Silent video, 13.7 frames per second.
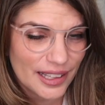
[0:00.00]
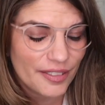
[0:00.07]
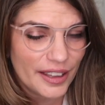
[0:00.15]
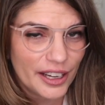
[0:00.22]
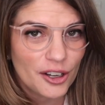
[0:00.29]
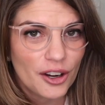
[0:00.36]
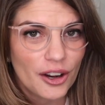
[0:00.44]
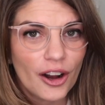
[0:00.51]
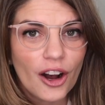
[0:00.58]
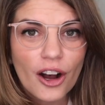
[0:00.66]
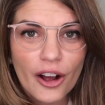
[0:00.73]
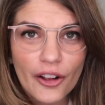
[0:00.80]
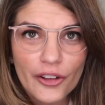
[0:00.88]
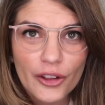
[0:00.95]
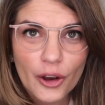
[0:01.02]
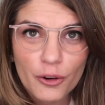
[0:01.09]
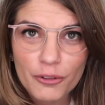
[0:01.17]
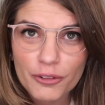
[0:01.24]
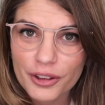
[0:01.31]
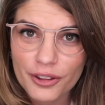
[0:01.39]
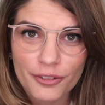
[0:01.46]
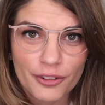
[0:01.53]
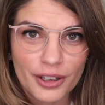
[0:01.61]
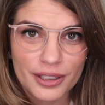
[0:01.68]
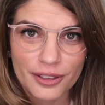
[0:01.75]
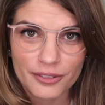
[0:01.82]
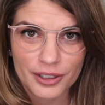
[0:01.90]
and they are all over the
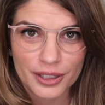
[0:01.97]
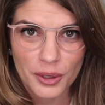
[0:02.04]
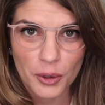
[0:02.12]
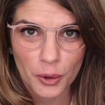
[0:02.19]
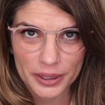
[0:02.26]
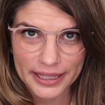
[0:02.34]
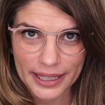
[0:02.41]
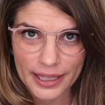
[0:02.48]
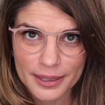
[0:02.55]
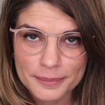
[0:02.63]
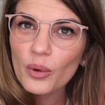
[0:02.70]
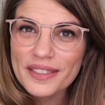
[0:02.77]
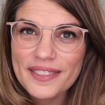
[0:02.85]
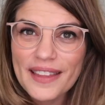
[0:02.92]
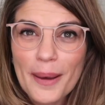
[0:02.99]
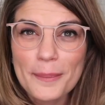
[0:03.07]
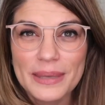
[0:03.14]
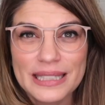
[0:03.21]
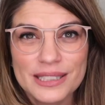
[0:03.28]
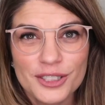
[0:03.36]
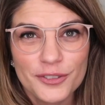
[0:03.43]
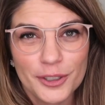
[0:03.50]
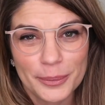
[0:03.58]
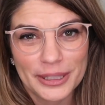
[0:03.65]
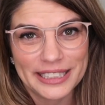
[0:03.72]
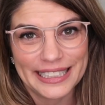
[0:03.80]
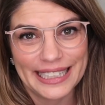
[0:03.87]
front of her cornea. What that means
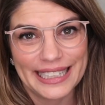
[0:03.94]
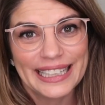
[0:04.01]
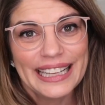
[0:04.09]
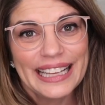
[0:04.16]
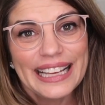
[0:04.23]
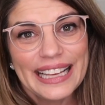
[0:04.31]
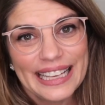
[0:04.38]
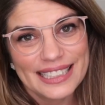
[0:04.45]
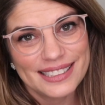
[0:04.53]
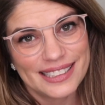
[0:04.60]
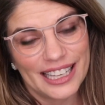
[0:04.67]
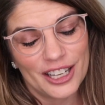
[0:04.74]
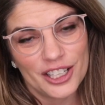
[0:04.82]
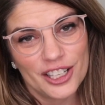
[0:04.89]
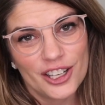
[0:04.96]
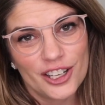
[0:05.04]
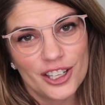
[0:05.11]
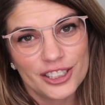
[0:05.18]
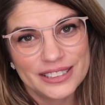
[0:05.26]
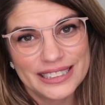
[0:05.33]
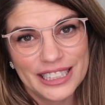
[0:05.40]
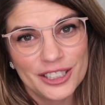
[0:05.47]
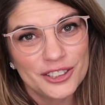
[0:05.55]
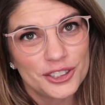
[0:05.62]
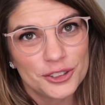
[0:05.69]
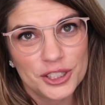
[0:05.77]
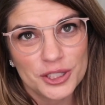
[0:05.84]
for Brittany is that her
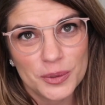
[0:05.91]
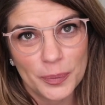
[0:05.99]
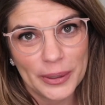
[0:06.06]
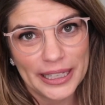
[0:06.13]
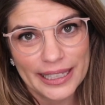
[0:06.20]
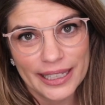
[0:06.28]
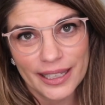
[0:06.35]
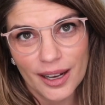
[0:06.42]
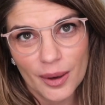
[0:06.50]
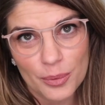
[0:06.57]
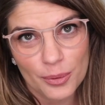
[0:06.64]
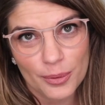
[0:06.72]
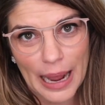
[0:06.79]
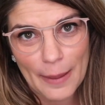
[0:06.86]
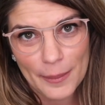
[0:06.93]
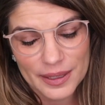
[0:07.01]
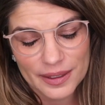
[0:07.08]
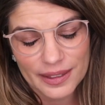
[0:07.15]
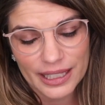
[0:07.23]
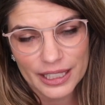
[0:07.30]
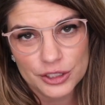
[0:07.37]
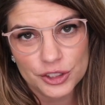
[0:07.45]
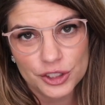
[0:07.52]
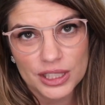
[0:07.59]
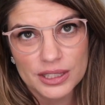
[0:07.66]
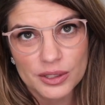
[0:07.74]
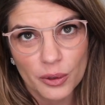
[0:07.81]
tears are just breaking up rapidly.
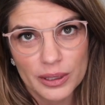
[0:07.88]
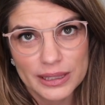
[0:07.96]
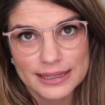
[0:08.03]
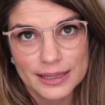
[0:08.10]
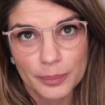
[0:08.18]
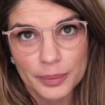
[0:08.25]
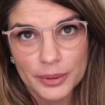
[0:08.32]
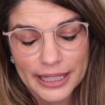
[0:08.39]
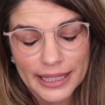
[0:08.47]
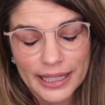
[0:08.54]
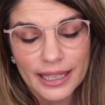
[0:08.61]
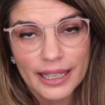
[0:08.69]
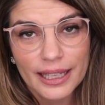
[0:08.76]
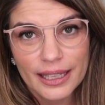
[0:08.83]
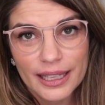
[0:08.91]
She's going to blink